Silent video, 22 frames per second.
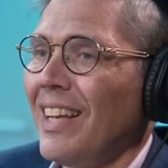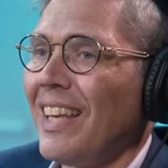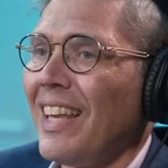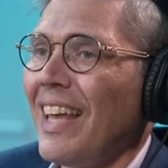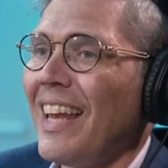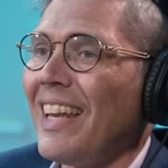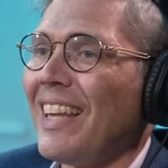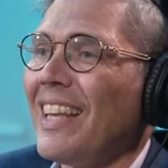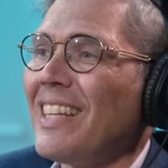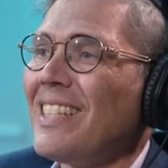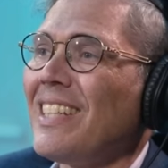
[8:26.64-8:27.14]

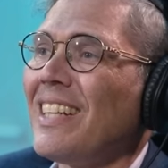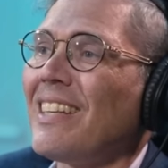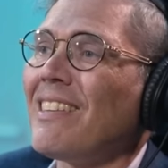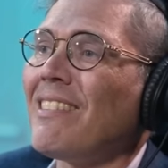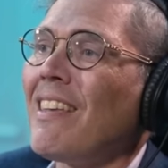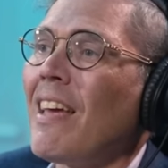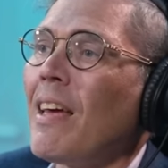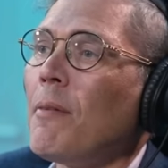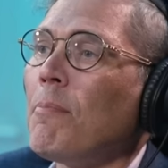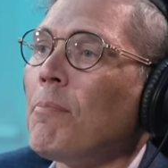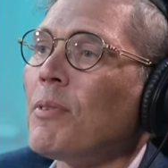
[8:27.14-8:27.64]
had less than a
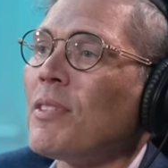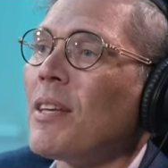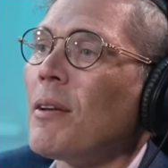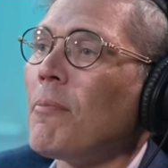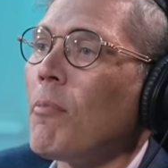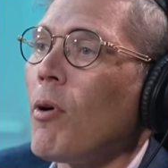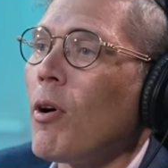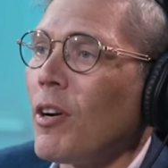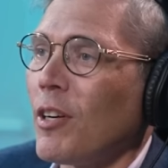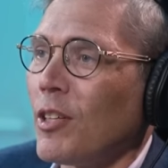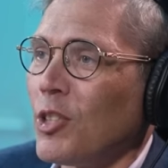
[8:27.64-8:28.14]
10%
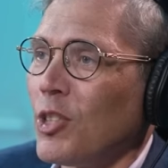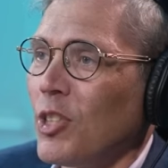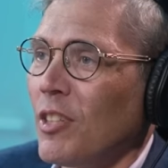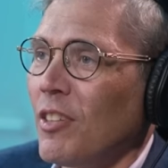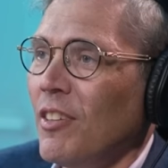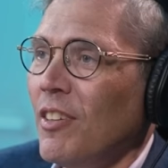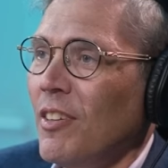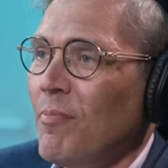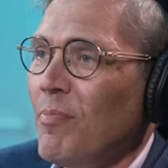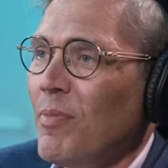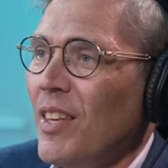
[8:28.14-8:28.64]
market
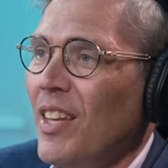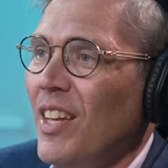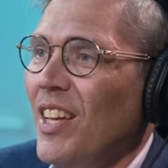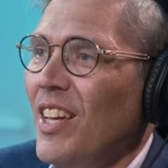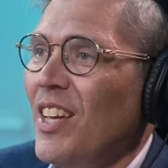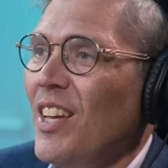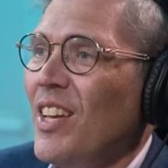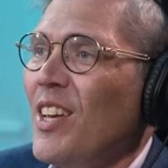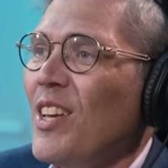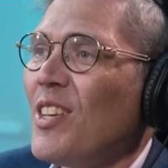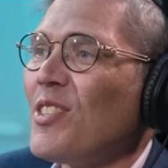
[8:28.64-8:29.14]
share.
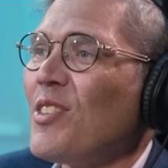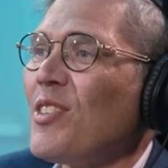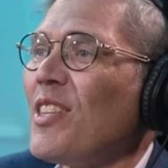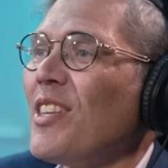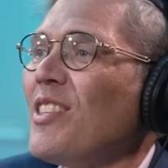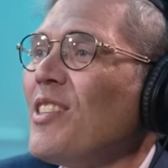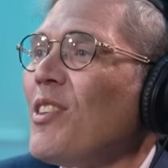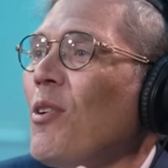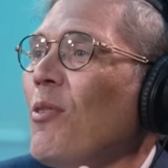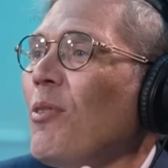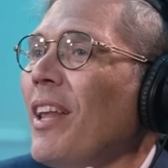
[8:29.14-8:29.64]
Mm. So
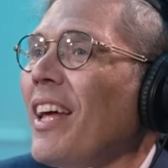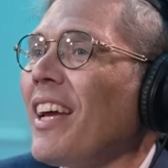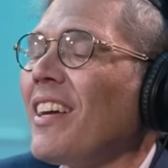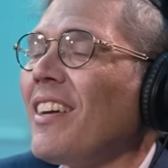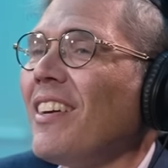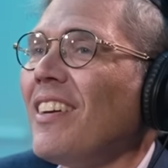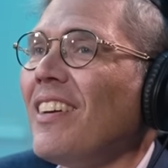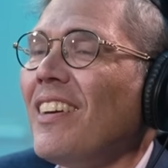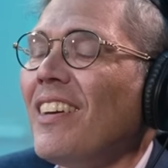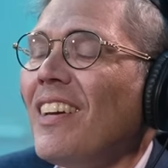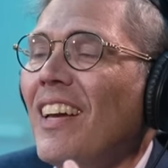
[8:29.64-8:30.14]
there's no
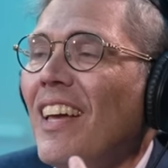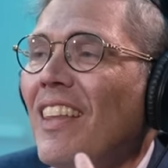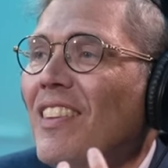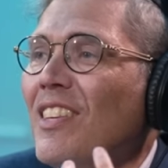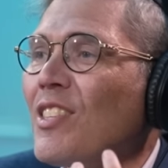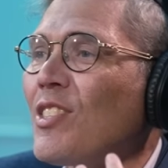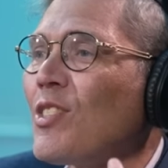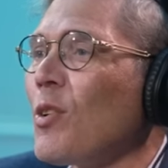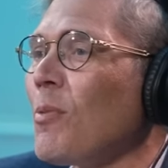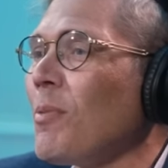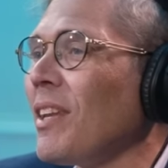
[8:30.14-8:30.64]
like, and
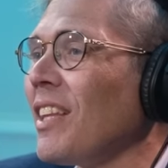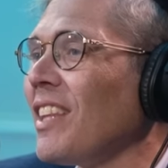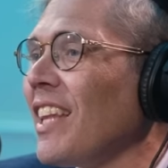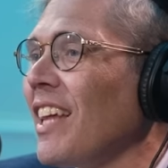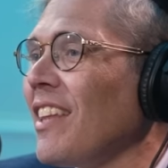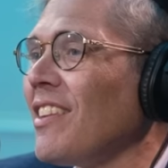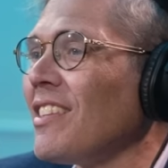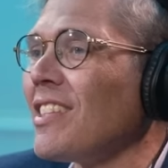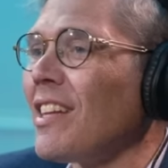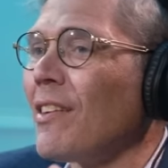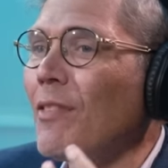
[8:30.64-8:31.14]
there's so many
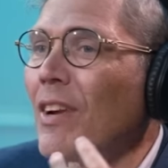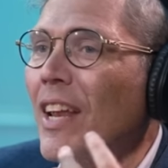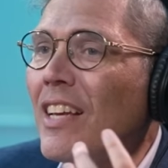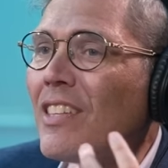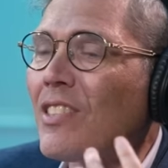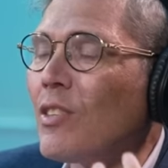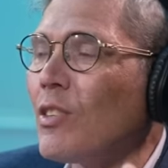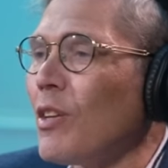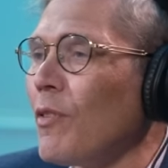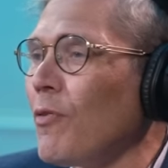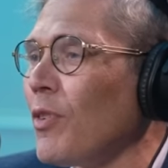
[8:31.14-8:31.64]
lenders, and everyone
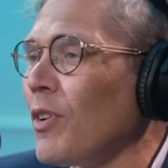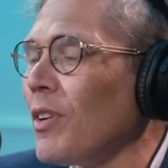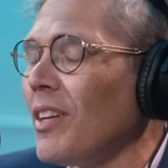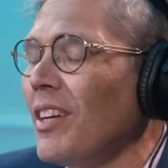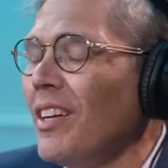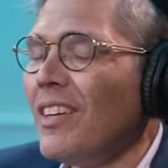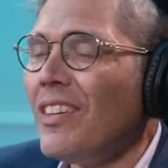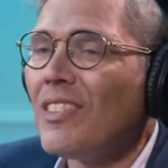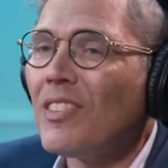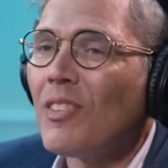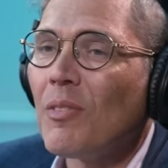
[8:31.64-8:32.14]
has a different.
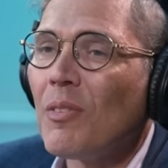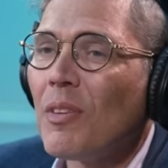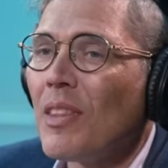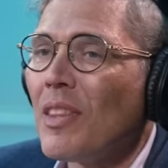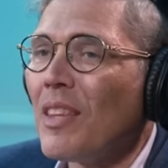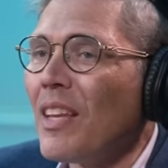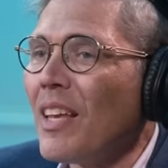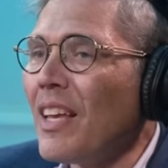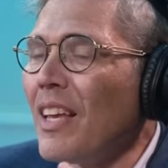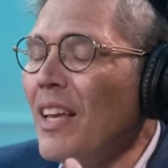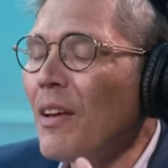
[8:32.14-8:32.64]
So
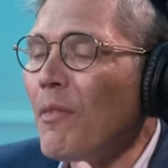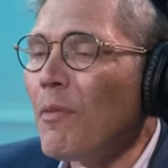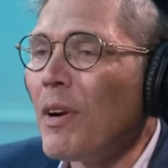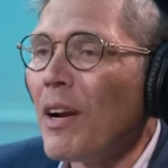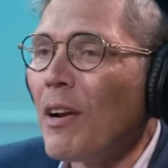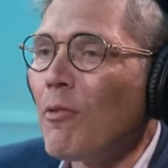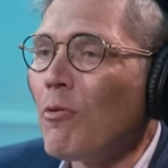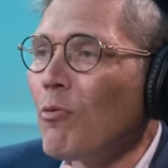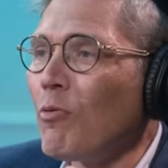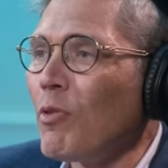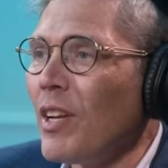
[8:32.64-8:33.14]
when
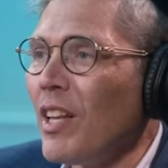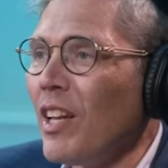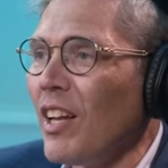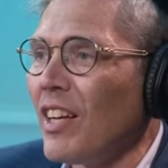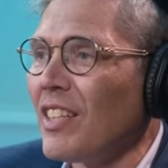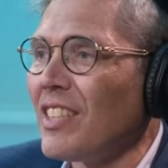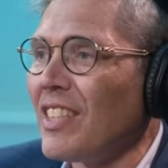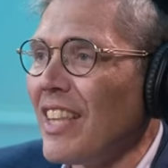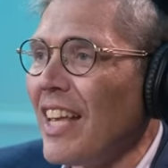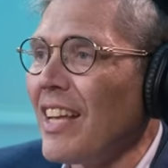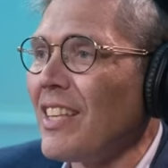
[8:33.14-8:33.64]
I realized